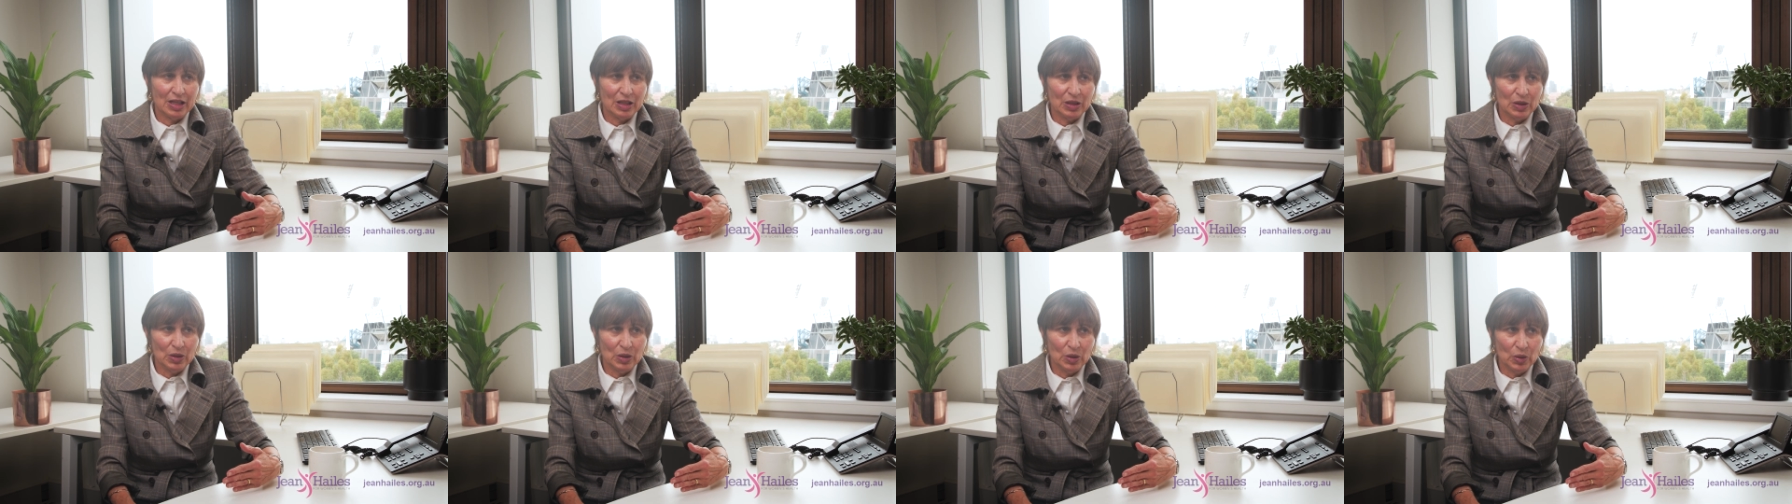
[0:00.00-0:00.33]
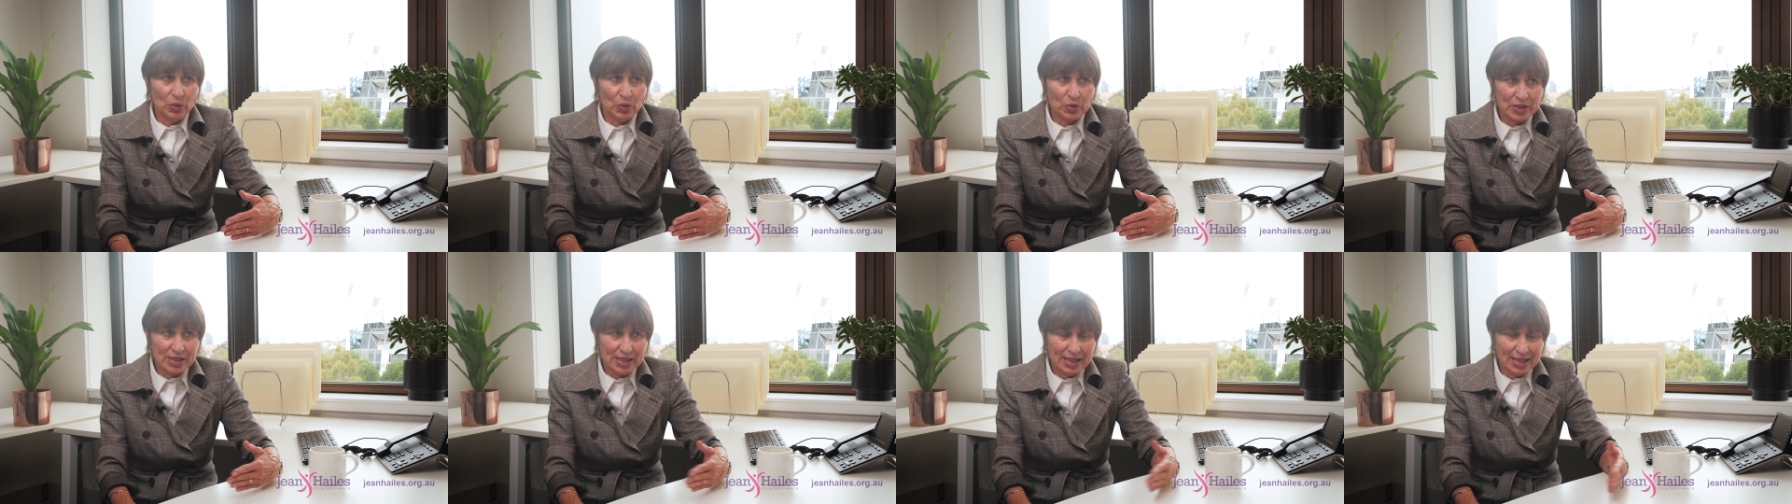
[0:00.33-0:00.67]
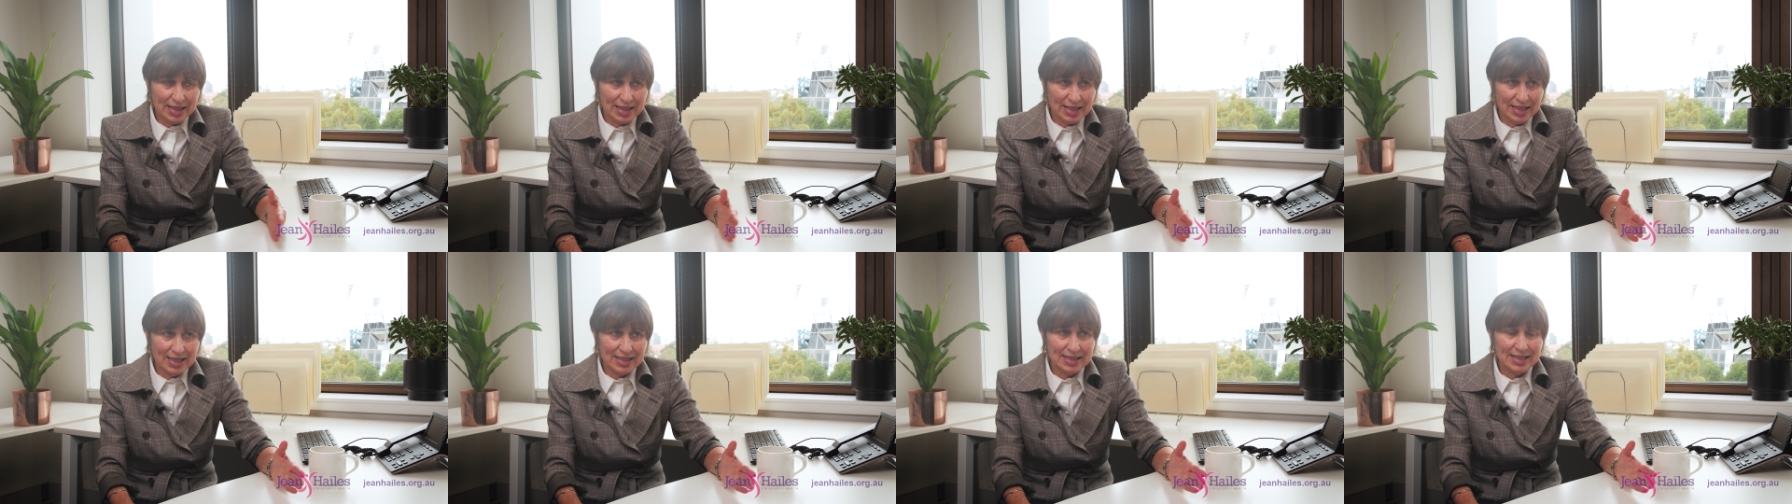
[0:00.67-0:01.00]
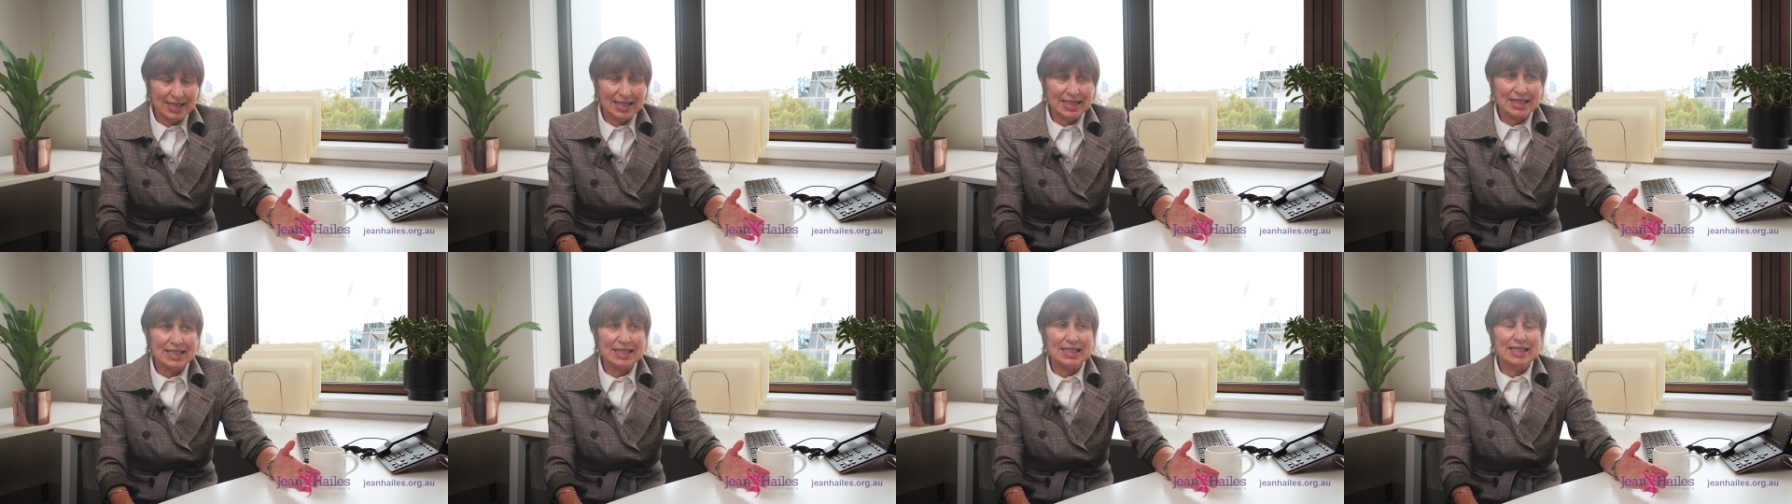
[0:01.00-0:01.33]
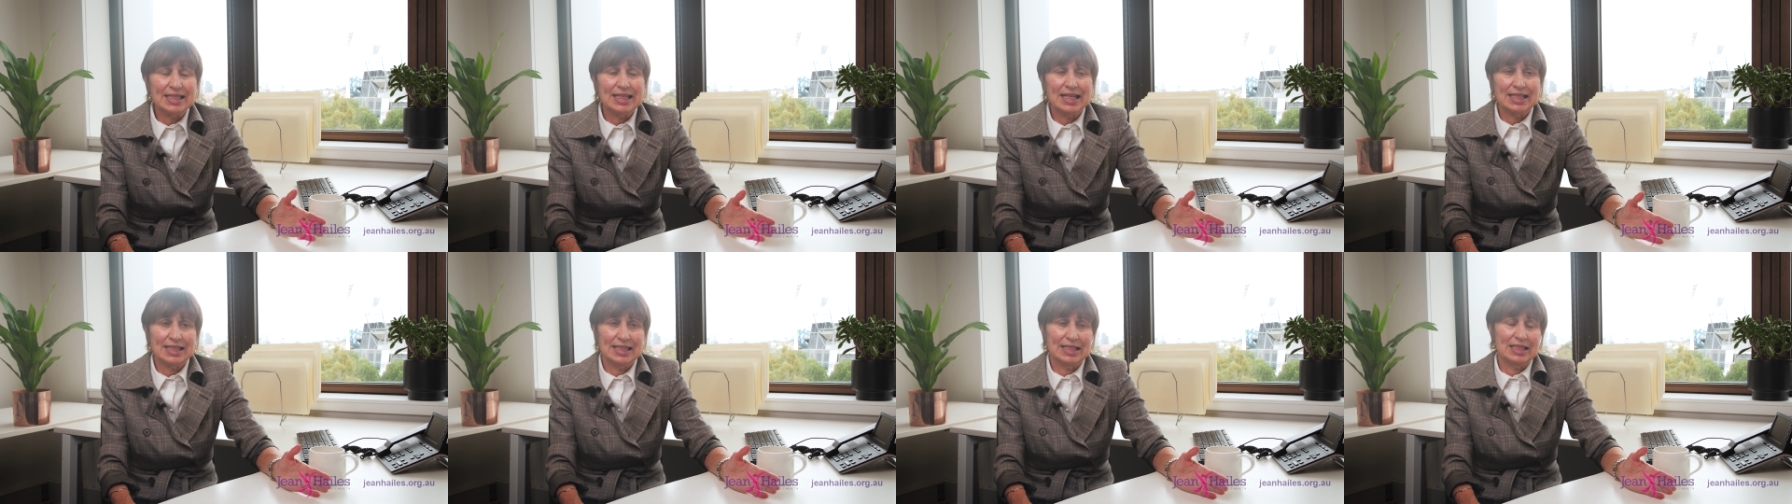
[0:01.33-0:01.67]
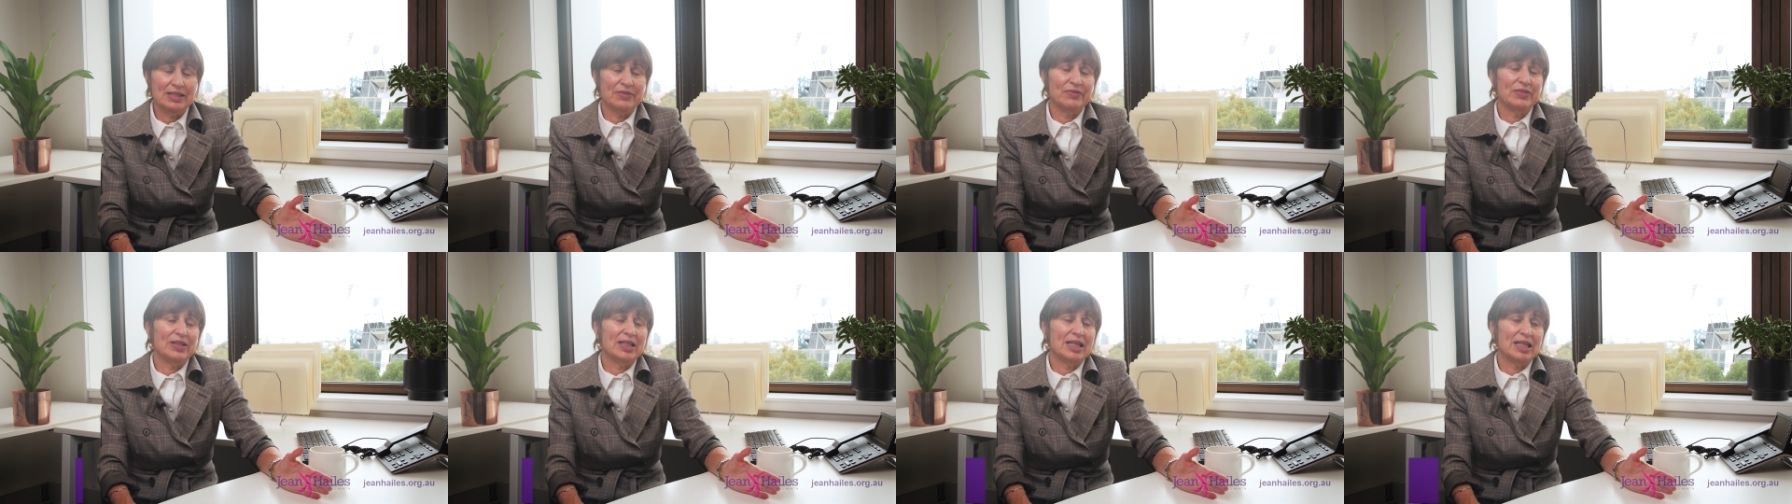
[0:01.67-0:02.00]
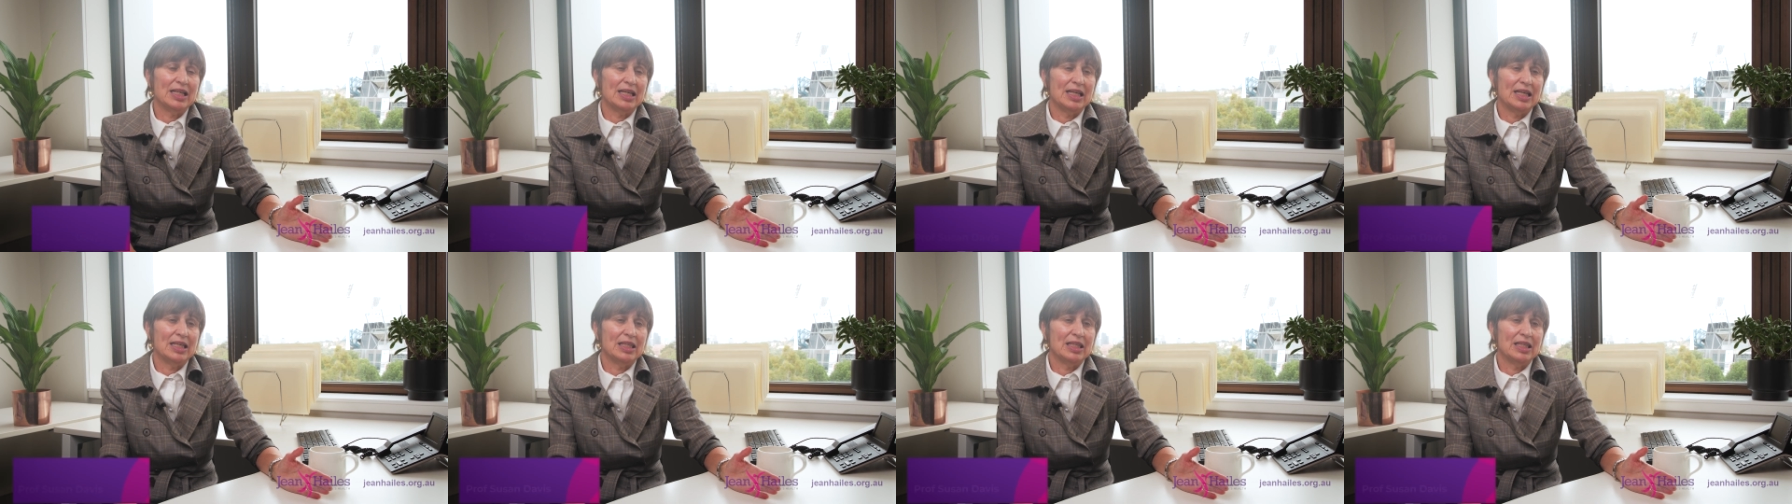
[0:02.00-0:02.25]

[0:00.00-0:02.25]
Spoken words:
looked at this extensively